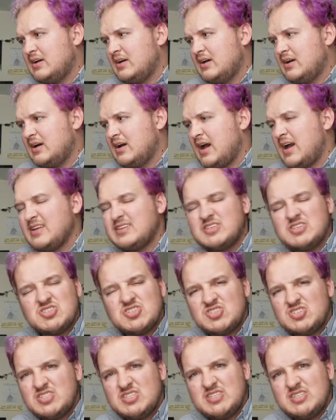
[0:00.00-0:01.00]
I just
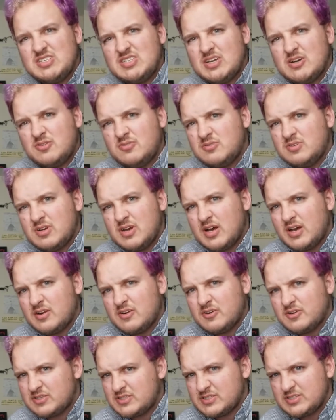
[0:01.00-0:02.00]
don't
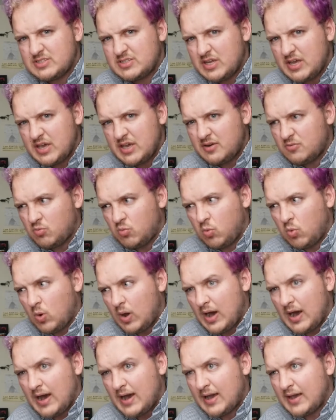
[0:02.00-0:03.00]
understand
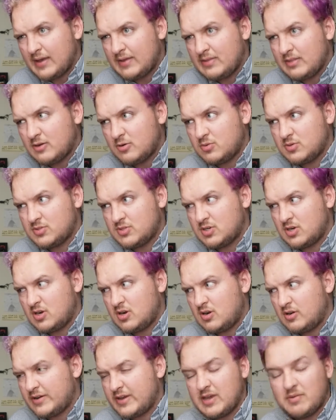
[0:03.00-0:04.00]
why there was a
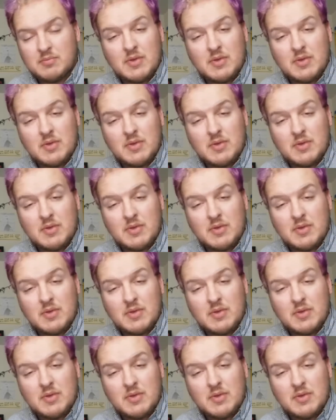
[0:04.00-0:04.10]
hurricane.